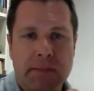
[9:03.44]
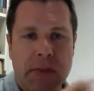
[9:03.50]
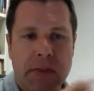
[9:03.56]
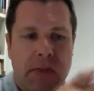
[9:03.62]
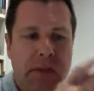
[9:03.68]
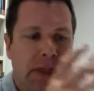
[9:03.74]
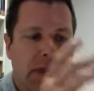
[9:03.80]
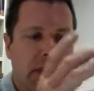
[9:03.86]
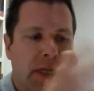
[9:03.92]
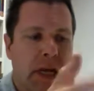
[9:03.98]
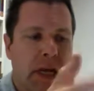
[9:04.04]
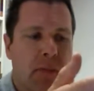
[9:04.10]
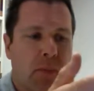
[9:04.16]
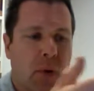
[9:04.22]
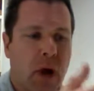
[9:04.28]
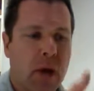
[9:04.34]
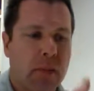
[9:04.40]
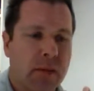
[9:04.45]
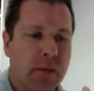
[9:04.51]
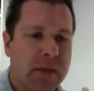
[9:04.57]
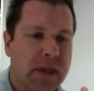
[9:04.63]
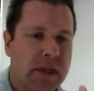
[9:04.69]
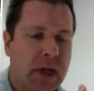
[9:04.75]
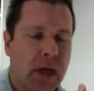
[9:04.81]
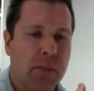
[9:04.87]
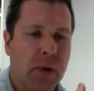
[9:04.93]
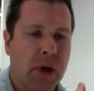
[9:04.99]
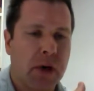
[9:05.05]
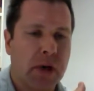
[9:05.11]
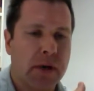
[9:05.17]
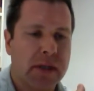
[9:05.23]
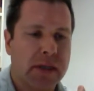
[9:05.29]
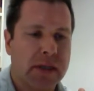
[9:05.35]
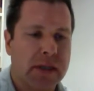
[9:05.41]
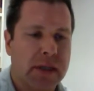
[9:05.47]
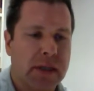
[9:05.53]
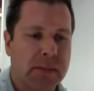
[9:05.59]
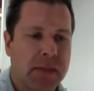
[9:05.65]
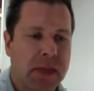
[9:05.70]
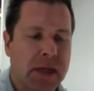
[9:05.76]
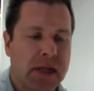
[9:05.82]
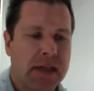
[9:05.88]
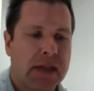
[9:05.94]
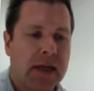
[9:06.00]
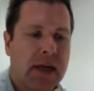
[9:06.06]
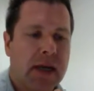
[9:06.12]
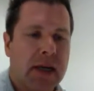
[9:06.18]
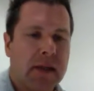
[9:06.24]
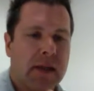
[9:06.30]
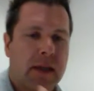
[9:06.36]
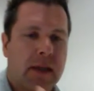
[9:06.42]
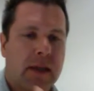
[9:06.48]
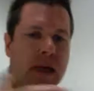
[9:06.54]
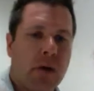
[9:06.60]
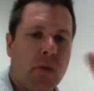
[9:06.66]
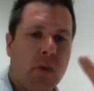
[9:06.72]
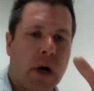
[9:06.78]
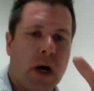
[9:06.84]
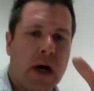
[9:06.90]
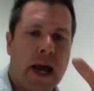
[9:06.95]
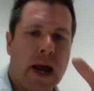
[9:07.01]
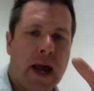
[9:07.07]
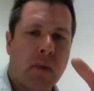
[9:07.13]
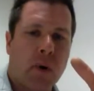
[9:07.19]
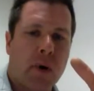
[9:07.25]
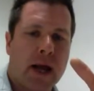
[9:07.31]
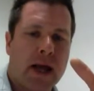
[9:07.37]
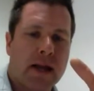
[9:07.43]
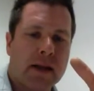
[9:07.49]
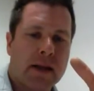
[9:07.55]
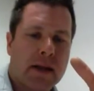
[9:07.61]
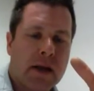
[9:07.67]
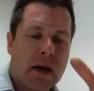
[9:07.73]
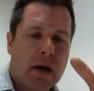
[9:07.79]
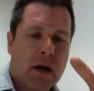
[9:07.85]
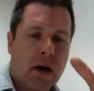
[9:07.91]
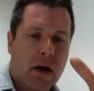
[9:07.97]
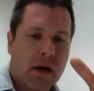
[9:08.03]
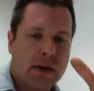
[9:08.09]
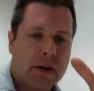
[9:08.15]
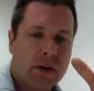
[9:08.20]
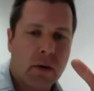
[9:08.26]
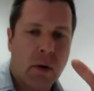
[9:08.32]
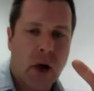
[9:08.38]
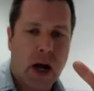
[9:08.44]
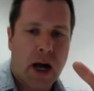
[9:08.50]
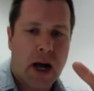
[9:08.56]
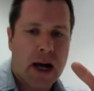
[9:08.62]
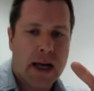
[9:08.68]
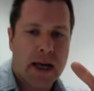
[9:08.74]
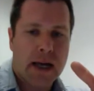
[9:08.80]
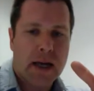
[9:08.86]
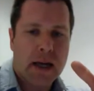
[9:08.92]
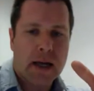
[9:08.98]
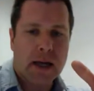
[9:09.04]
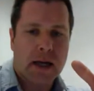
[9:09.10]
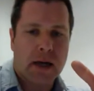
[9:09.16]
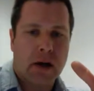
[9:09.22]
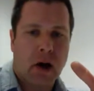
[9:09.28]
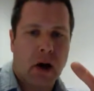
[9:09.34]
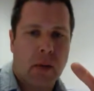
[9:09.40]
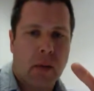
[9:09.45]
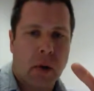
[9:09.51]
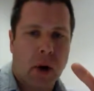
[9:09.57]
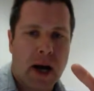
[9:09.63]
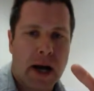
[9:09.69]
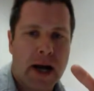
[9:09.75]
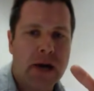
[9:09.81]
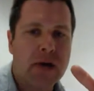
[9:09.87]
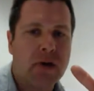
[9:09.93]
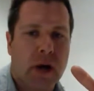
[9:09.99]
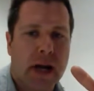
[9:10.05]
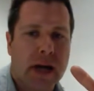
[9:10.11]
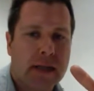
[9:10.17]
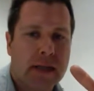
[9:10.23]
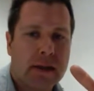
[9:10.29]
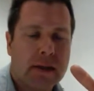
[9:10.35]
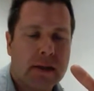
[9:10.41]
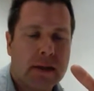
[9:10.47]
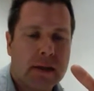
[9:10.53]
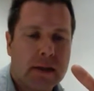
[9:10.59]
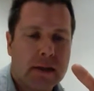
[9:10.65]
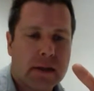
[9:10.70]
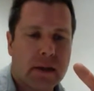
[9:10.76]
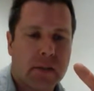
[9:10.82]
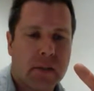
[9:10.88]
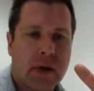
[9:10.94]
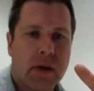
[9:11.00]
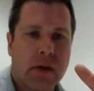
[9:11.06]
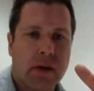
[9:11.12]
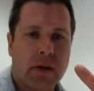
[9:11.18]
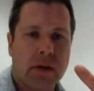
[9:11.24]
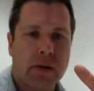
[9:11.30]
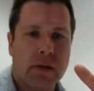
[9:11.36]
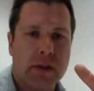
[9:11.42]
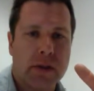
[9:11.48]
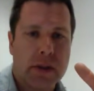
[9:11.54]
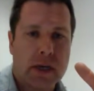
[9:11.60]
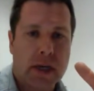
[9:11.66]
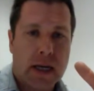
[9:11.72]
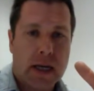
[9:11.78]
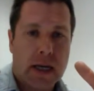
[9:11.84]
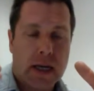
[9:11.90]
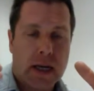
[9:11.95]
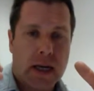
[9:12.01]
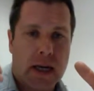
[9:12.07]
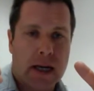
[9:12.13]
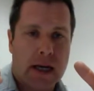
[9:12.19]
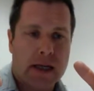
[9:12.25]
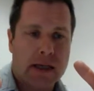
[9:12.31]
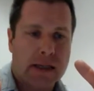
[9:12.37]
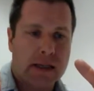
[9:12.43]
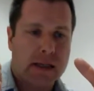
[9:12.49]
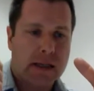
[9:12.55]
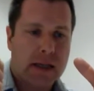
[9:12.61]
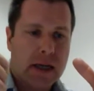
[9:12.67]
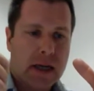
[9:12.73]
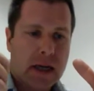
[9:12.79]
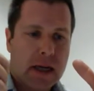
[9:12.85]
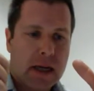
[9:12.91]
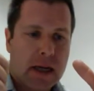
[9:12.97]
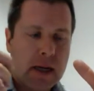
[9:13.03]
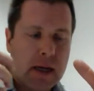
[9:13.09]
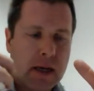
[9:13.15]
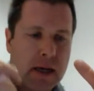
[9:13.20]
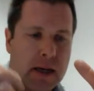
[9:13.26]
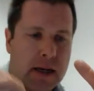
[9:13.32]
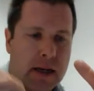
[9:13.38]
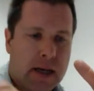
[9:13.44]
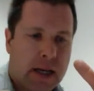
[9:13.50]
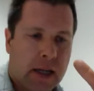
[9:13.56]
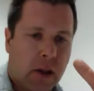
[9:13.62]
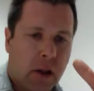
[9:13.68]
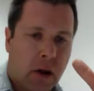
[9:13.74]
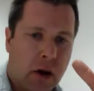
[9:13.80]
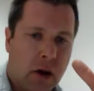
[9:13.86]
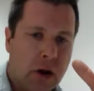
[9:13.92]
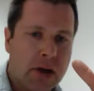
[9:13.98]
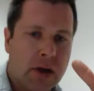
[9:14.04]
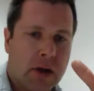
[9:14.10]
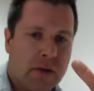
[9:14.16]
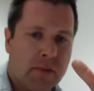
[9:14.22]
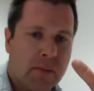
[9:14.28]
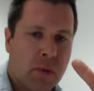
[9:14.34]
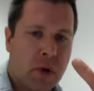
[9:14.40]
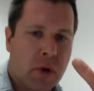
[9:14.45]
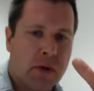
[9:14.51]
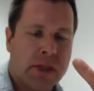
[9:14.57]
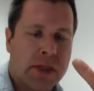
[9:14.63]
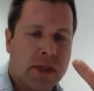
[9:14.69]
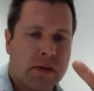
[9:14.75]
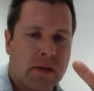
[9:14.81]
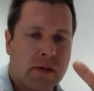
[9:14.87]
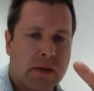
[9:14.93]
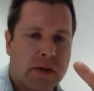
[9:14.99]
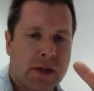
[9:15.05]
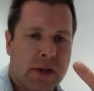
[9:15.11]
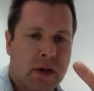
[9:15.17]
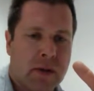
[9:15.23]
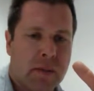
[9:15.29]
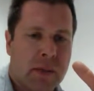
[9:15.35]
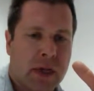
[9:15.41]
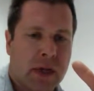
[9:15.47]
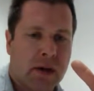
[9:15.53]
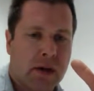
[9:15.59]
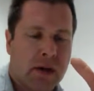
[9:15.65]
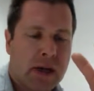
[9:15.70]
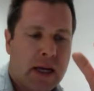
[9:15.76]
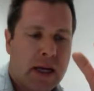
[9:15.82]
So it's the same problem as nut butters, except that the quinoa and amaranth are too high in carbohydrate to be used as a large enough protein source in your meal,